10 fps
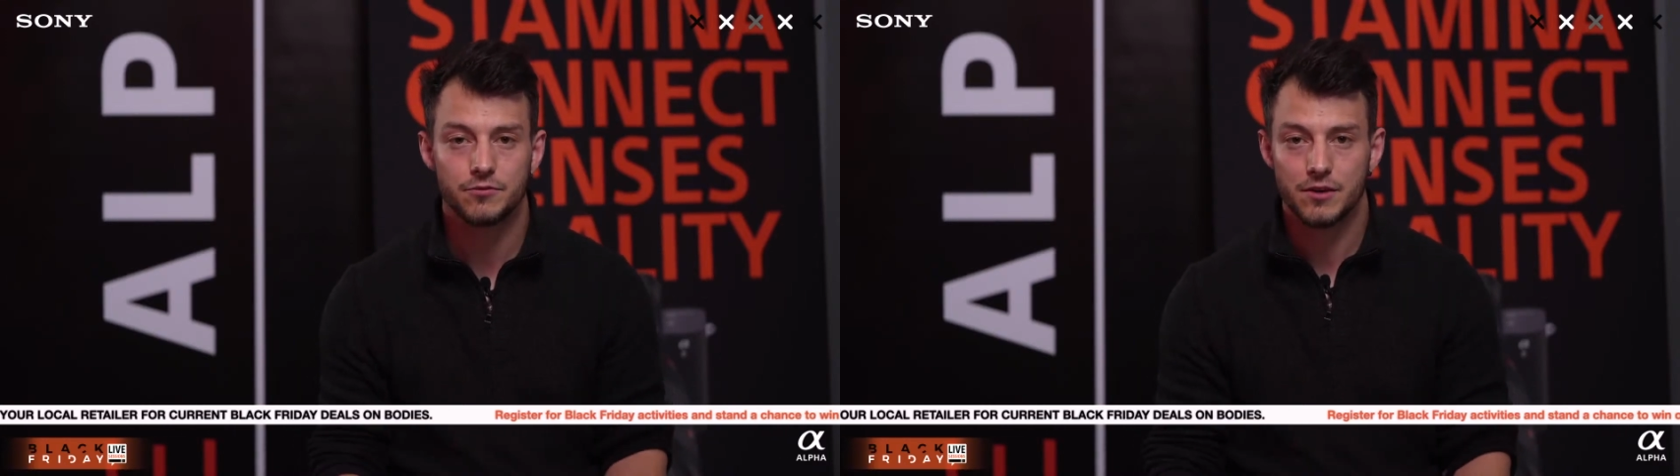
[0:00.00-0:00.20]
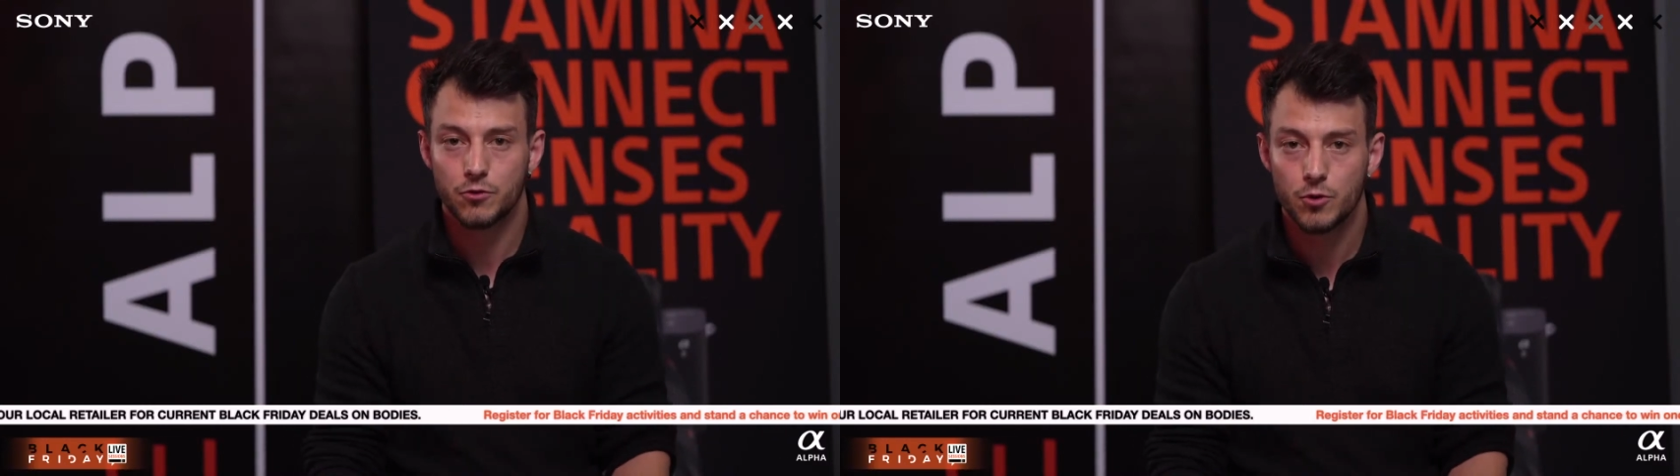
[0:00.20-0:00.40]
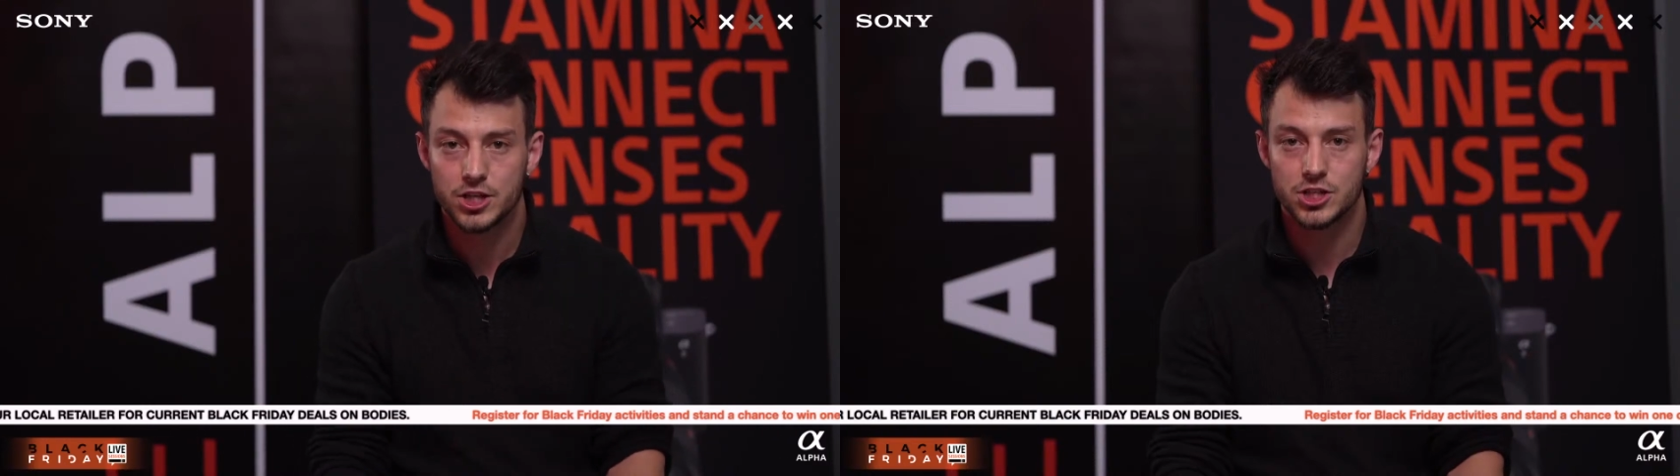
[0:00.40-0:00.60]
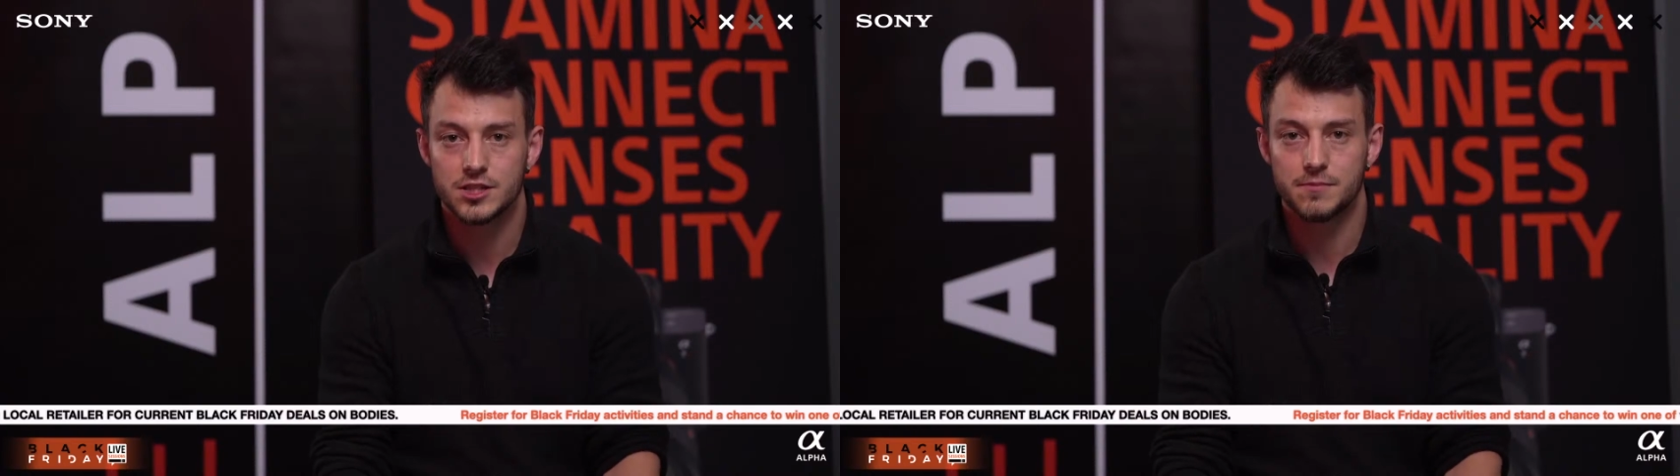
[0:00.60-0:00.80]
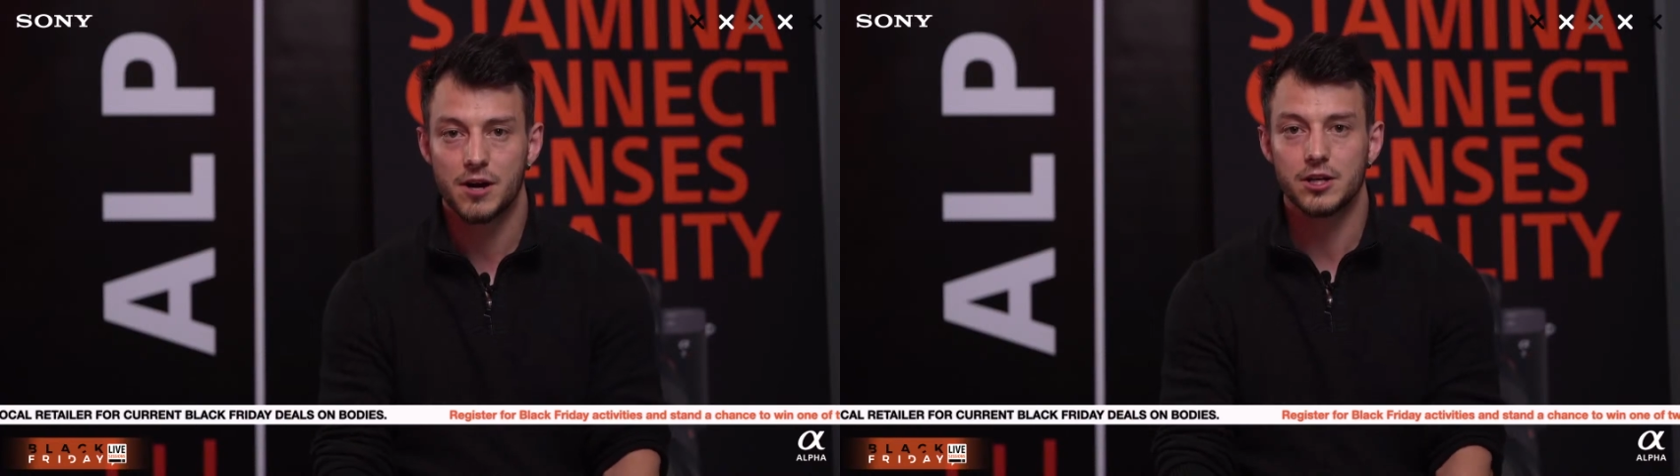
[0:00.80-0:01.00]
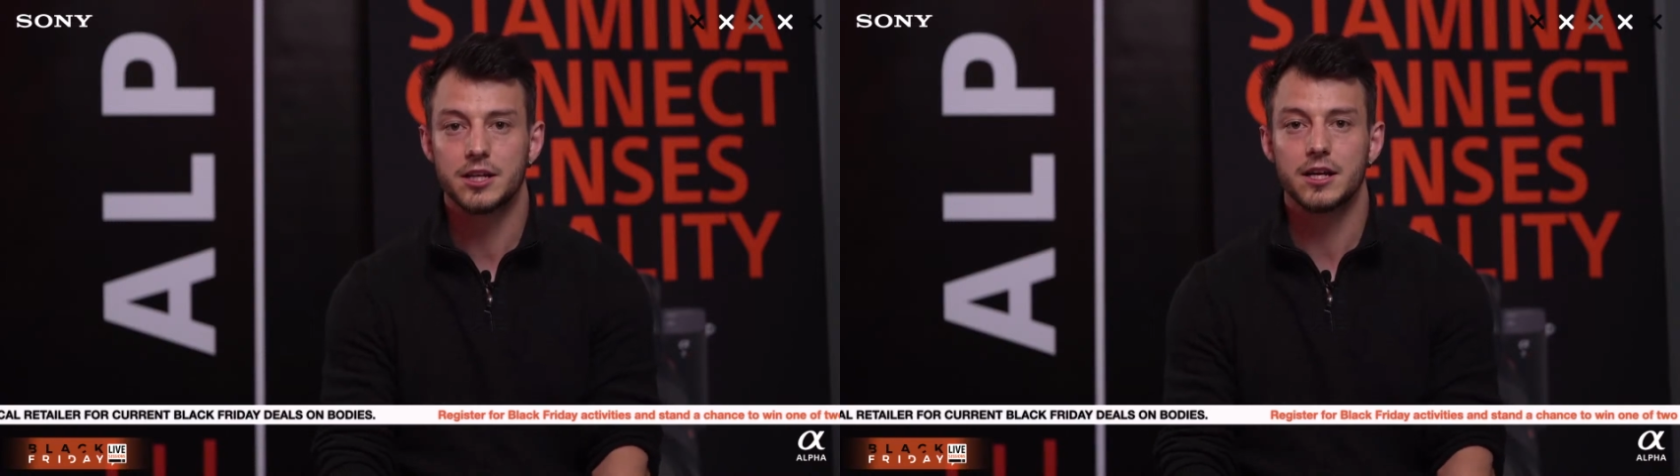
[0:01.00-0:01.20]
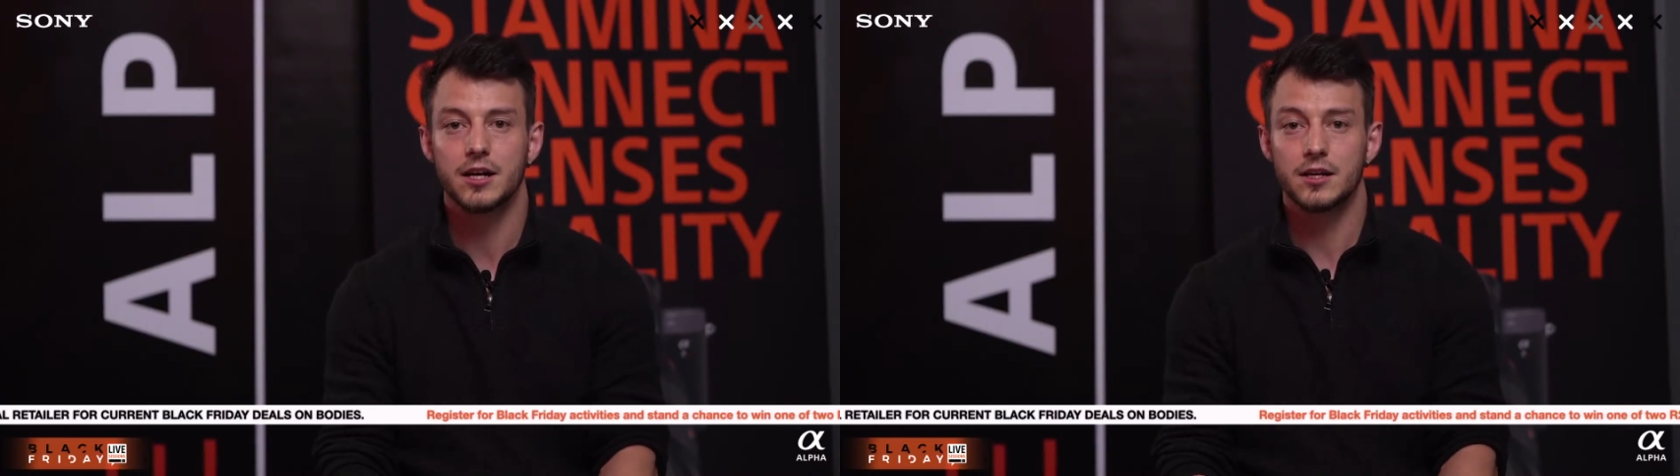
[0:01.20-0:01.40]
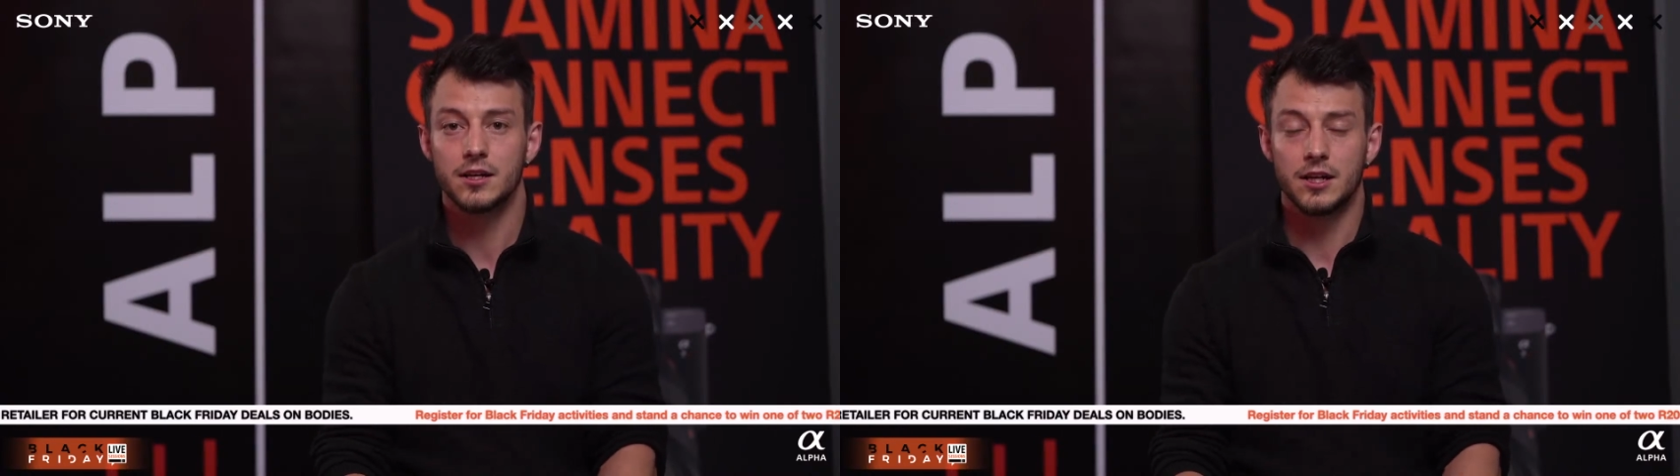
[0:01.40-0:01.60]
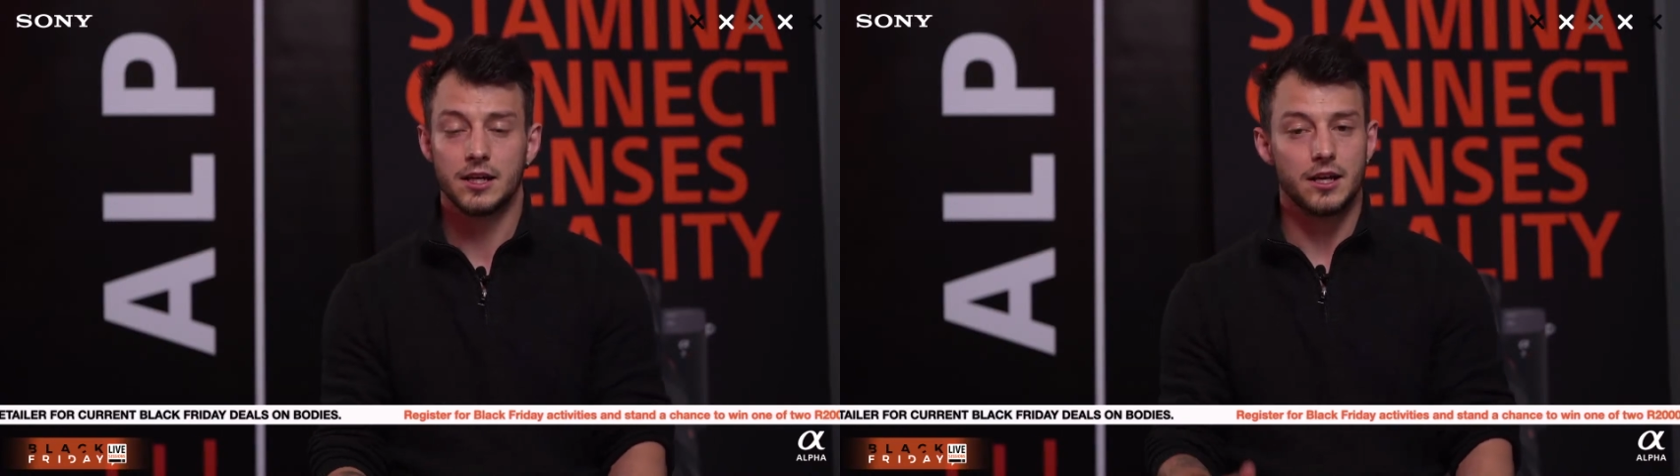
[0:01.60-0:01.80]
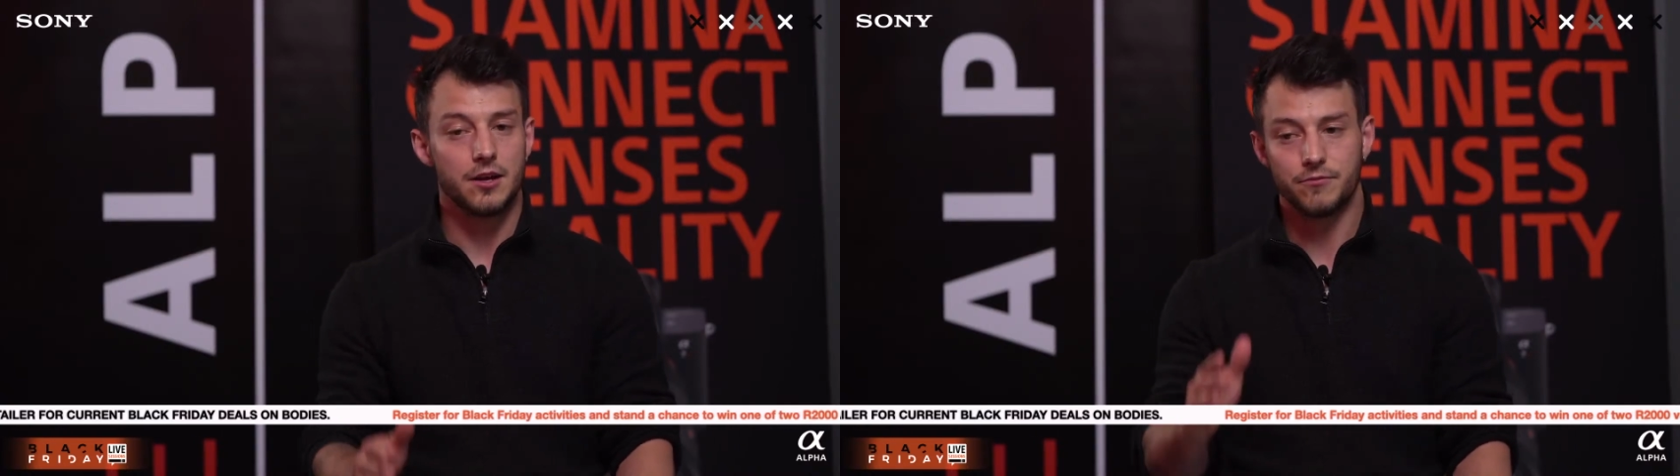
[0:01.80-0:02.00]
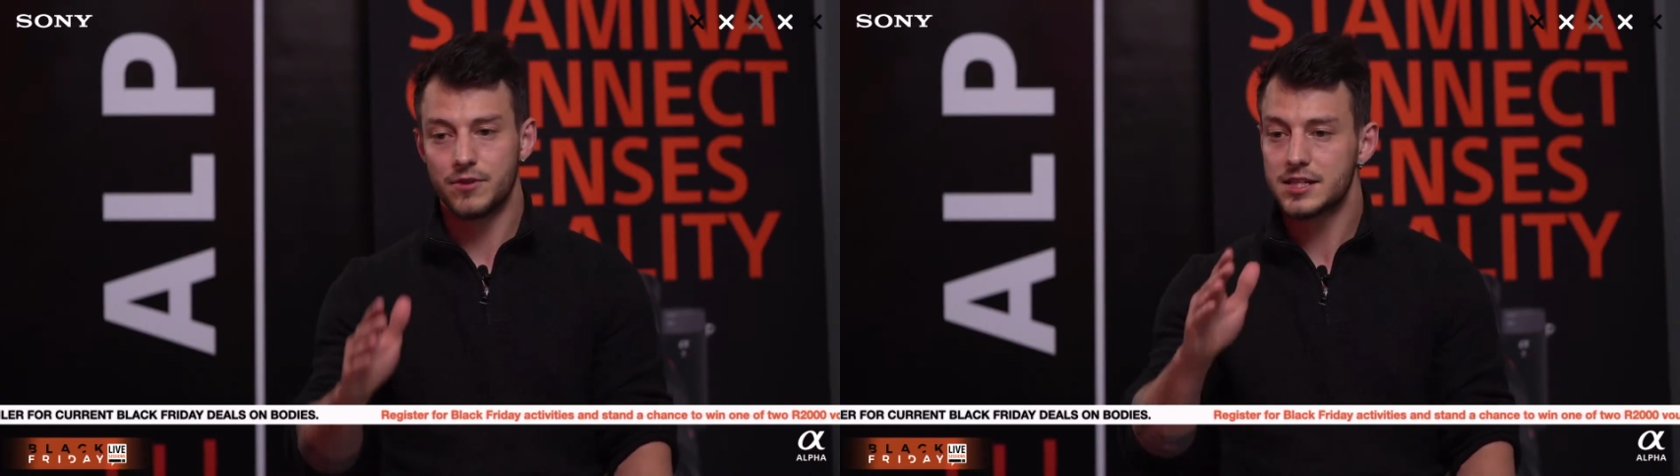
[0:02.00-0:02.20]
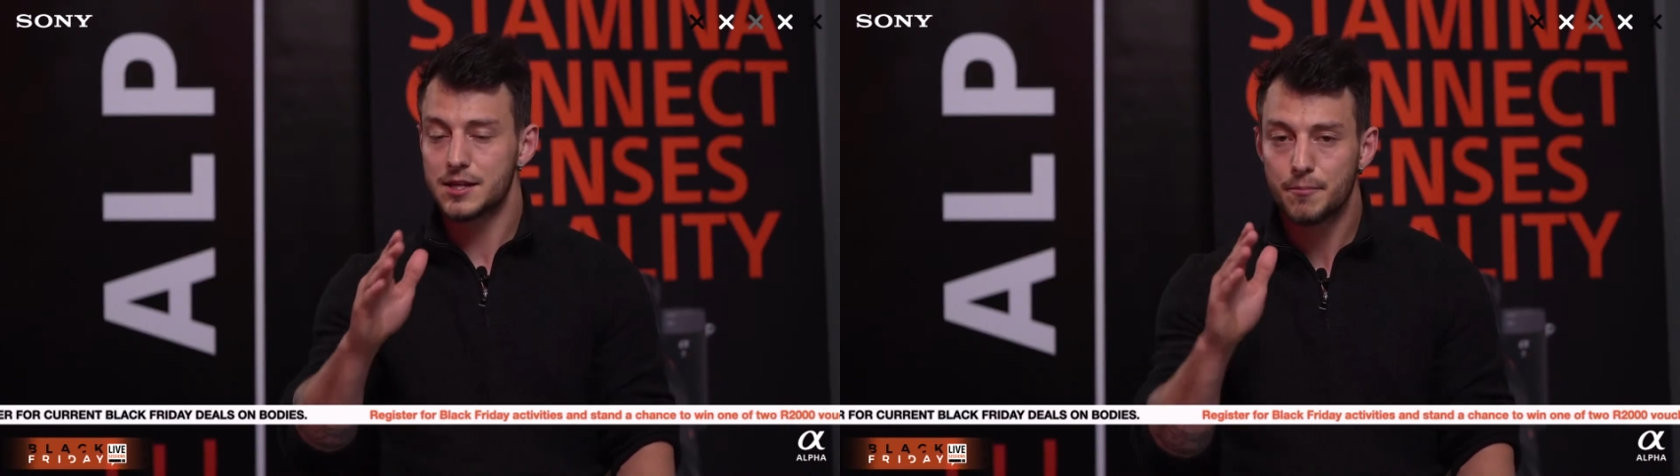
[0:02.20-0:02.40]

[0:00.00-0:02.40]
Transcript: And again, if you have questions about gear,